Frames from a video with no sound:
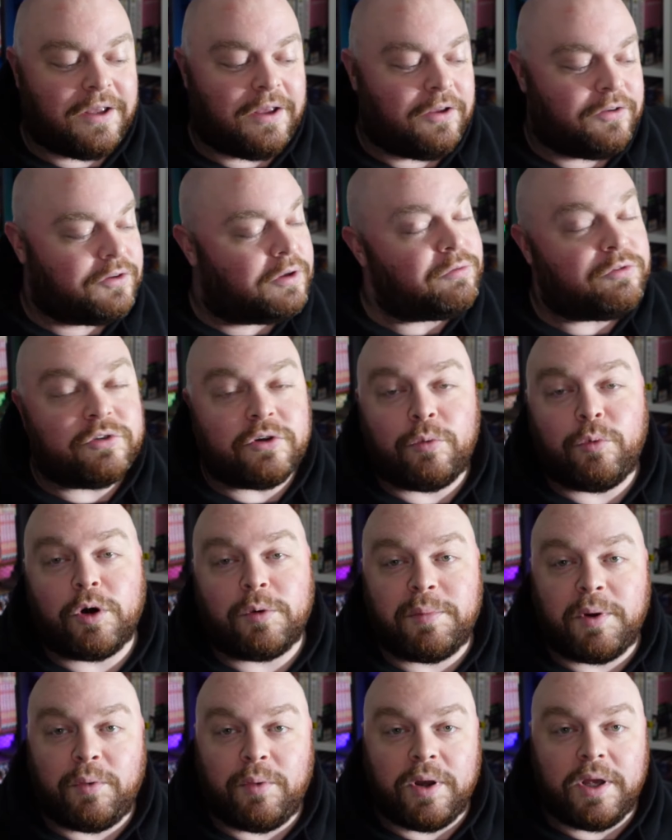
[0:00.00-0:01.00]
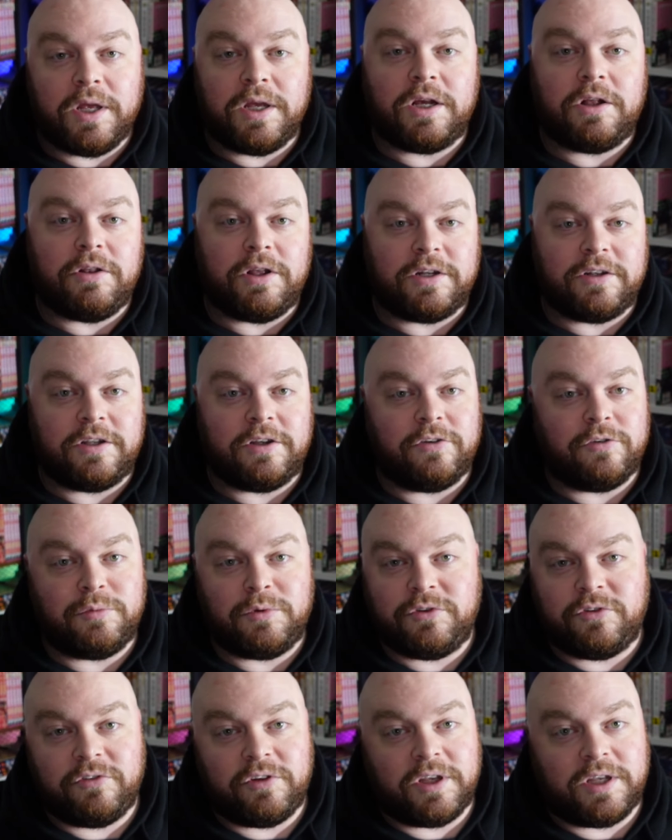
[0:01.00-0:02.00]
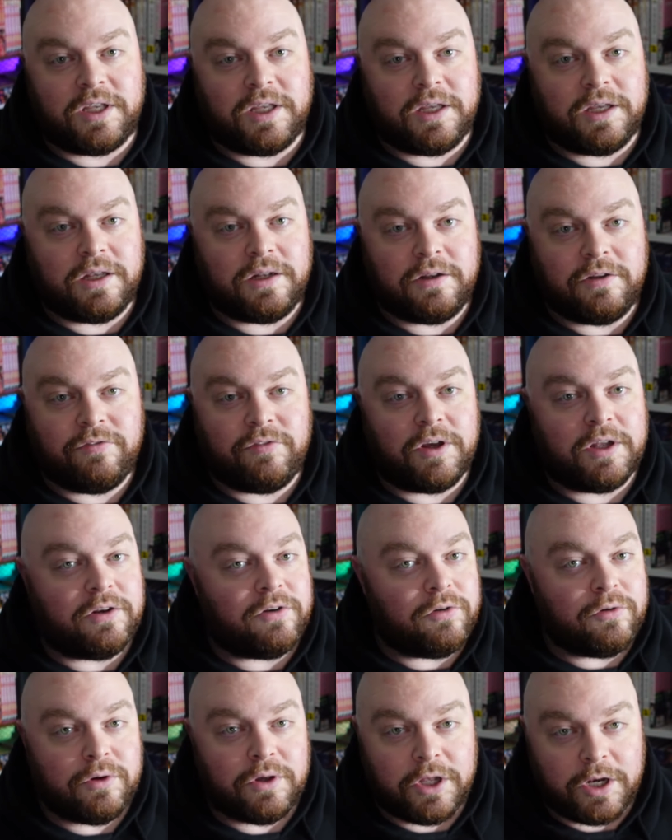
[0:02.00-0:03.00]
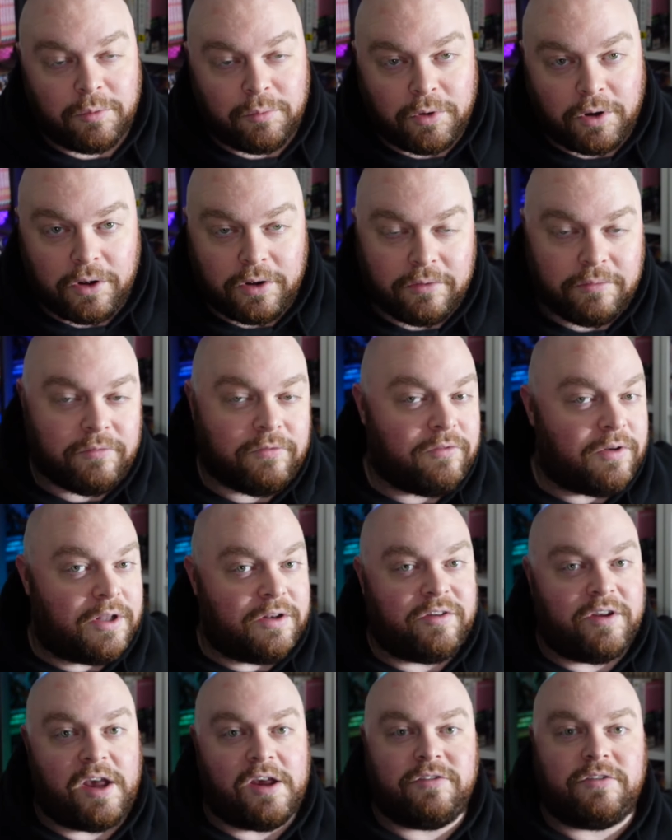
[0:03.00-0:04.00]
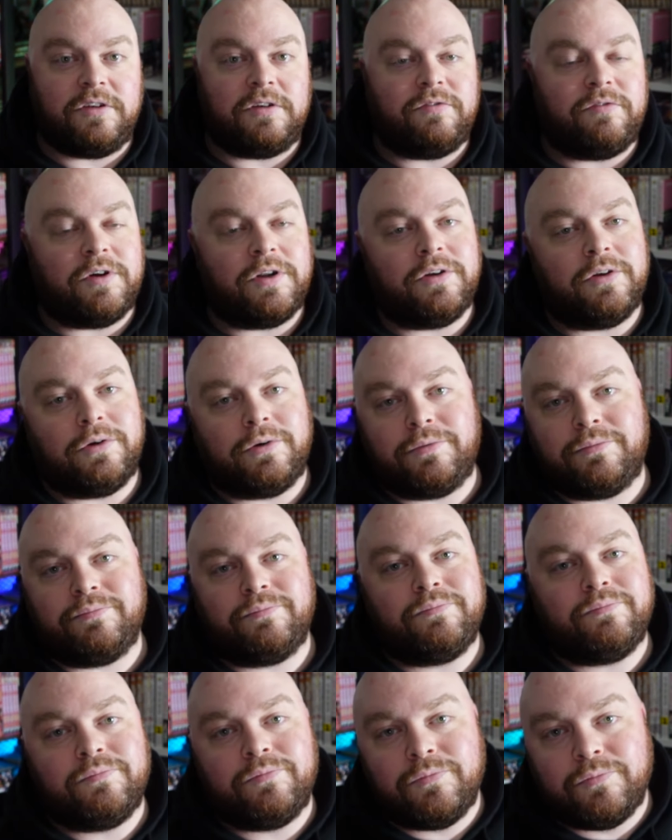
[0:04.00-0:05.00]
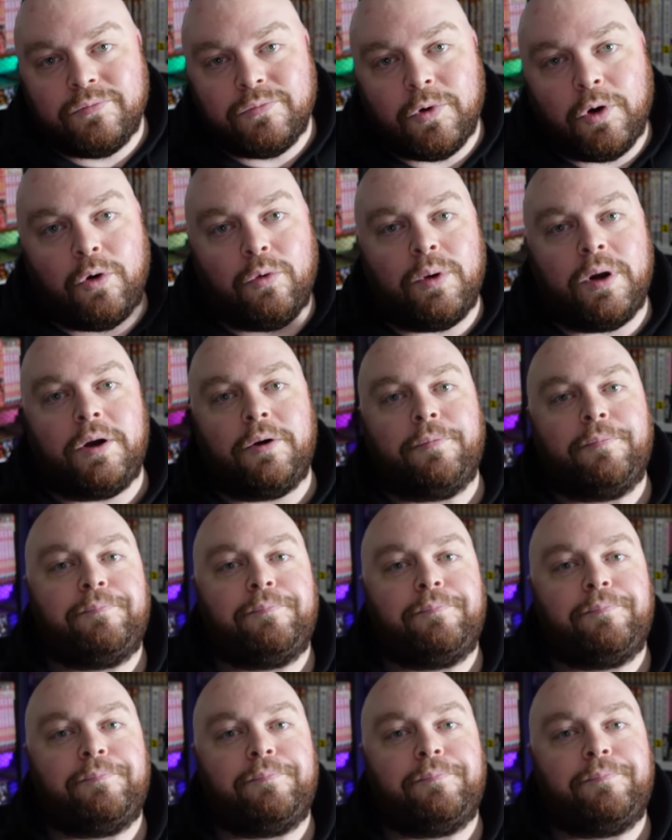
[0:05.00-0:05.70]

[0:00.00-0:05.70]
So I'm just gonna work my way in collecting as much as I can. If I do get them all, fantastic. If I don't, oh well.